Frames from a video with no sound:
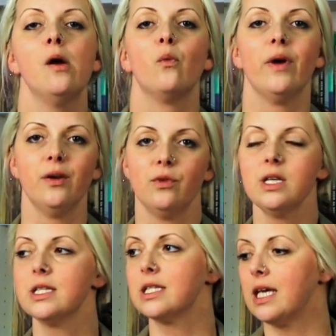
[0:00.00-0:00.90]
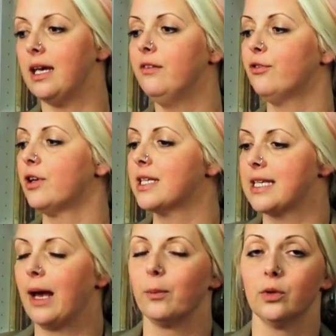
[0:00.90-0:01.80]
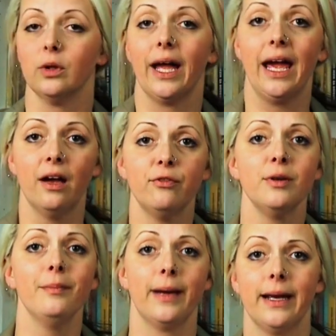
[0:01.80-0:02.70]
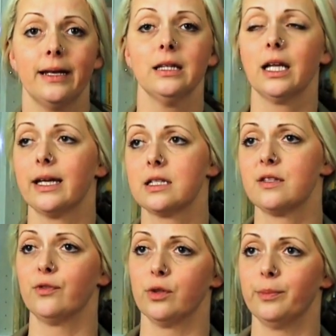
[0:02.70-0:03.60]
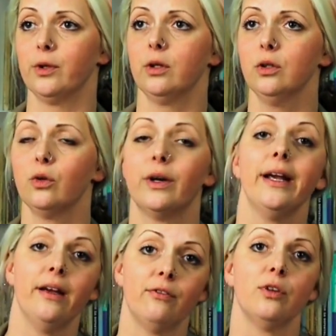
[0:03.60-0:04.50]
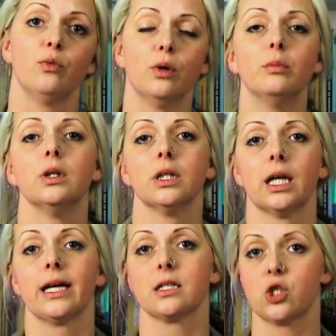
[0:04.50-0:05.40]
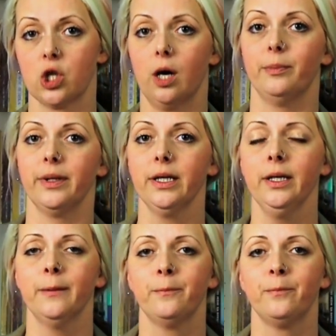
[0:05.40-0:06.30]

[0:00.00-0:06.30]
When we say, for example, every man likes football or every woman likes shopping,